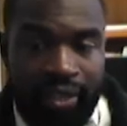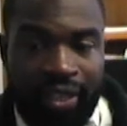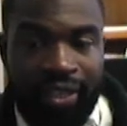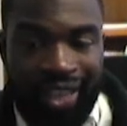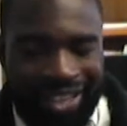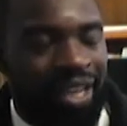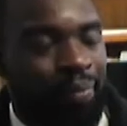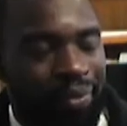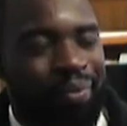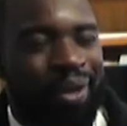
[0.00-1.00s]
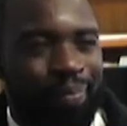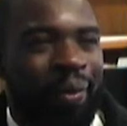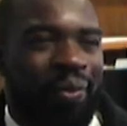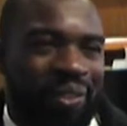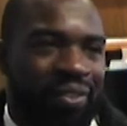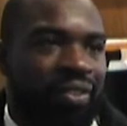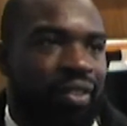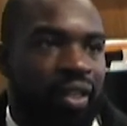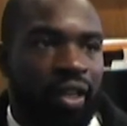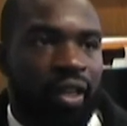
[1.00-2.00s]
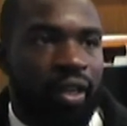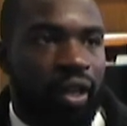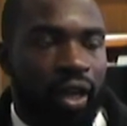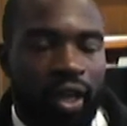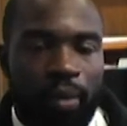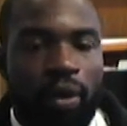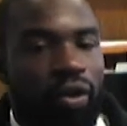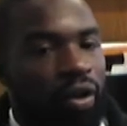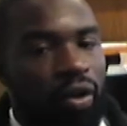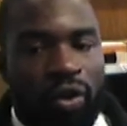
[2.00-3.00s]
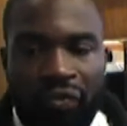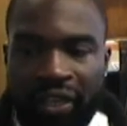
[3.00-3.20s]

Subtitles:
and that type of queer person, over